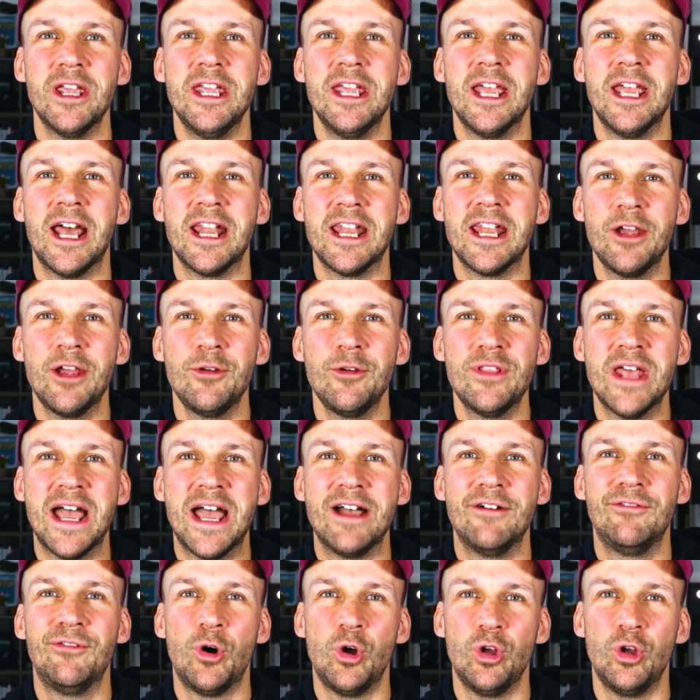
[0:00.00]
and how that
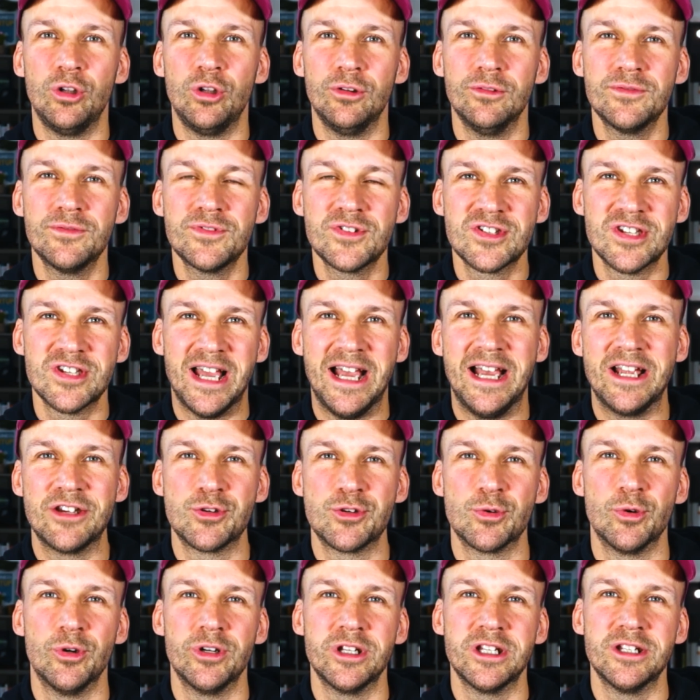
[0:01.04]
evolves as your
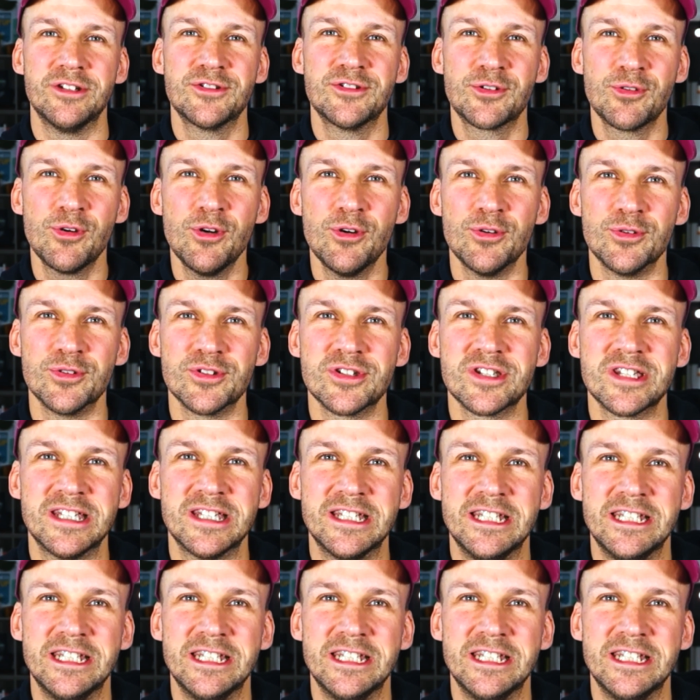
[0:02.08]
audience grows.